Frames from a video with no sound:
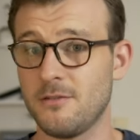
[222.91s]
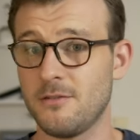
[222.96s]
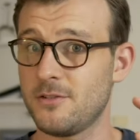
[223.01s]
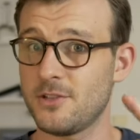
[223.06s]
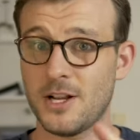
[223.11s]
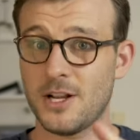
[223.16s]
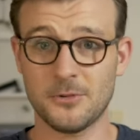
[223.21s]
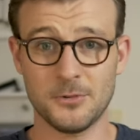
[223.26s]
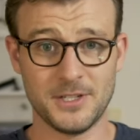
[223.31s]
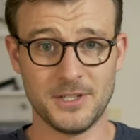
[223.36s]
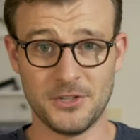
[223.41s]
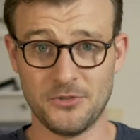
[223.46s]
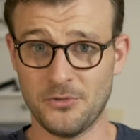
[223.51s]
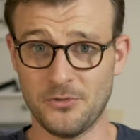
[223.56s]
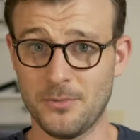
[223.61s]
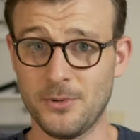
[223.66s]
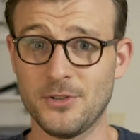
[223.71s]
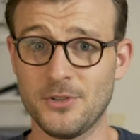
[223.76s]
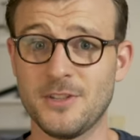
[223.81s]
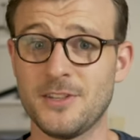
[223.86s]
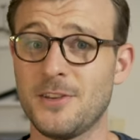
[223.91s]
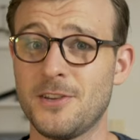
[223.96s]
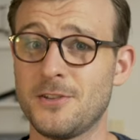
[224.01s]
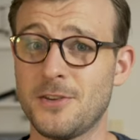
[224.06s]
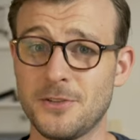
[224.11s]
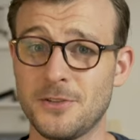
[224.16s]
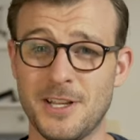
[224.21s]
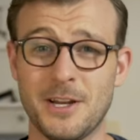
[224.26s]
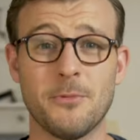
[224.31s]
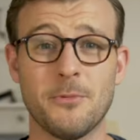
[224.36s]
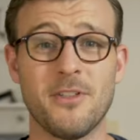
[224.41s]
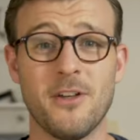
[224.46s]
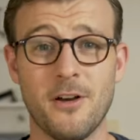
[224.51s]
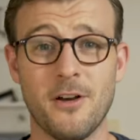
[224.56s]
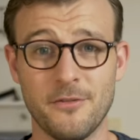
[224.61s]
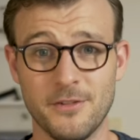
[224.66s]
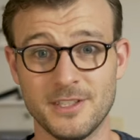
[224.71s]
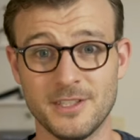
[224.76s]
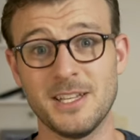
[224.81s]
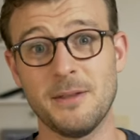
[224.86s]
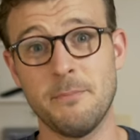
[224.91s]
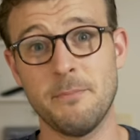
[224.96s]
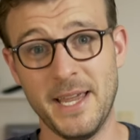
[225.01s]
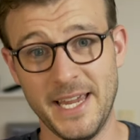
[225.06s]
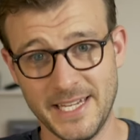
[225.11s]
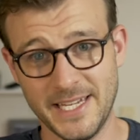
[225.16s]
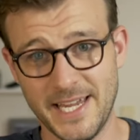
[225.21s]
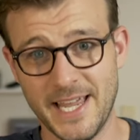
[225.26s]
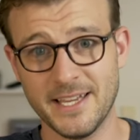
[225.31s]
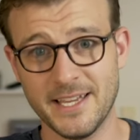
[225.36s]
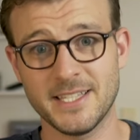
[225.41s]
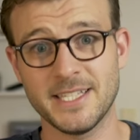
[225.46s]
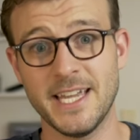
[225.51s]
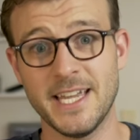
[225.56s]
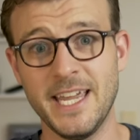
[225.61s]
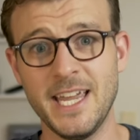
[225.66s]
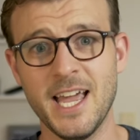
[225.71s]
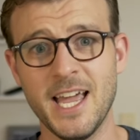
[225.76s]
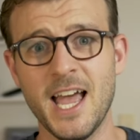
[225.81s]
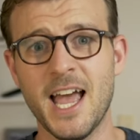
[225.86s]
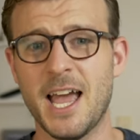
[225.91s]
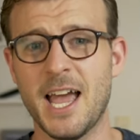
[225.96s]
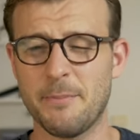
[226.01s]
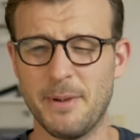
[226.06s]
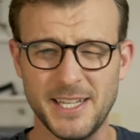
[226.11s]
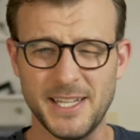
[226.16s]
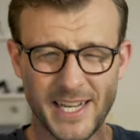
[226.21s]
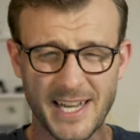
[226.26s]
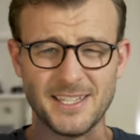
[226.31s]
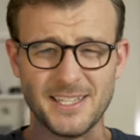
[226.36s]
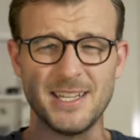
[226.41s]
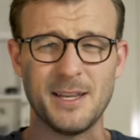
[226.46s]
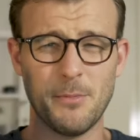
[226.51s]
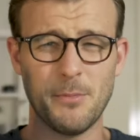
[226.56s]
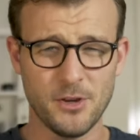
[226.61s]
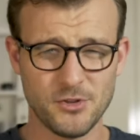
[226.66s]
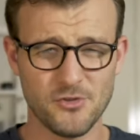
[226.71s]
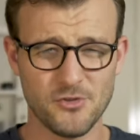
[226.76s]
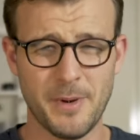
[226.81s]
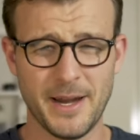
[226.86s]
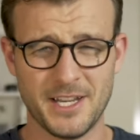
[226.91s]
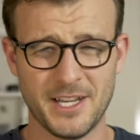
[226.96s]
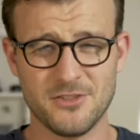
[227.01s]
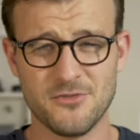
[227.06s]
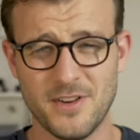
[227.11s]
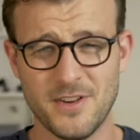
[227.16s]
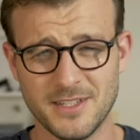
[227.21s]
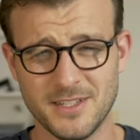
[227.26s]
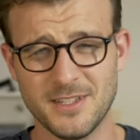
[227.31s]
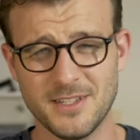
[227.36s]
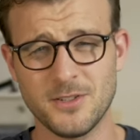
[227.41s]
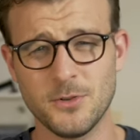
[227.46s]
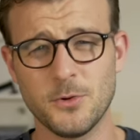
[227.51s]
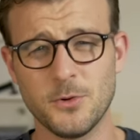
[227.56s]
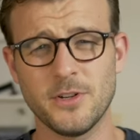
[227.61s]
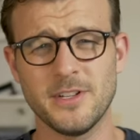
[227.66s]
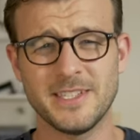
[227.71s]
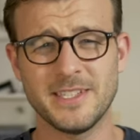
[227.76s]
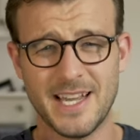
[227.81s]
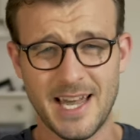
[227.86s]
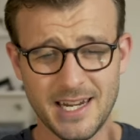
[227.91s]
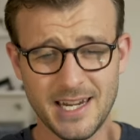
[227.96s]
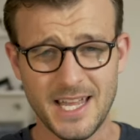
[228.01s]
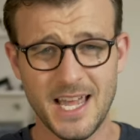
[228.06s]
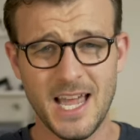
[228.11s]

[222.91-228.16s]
Childhood sexual abuse is associated with, obviously, PTSD. The PTSD, post-traumatic stress disorder, is that